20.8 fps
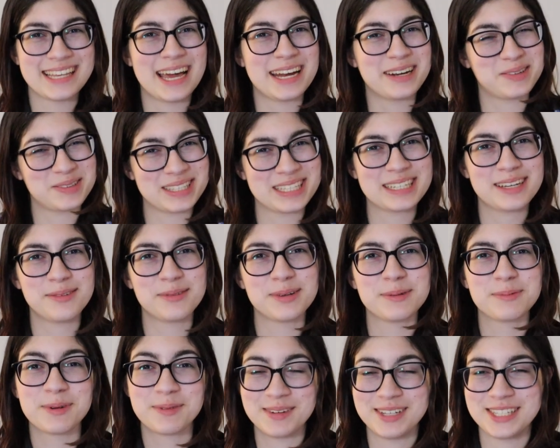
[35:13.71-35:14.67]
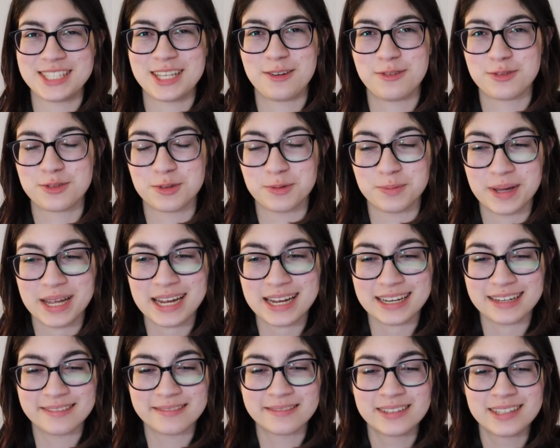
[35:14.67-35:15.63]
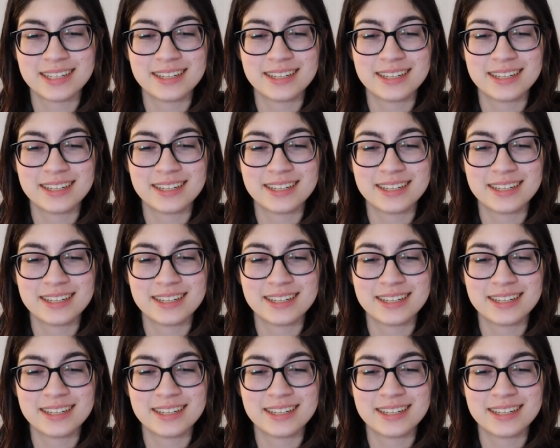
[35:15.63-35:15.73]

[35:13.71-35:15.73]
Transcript: I don't think I want to put myself through pain.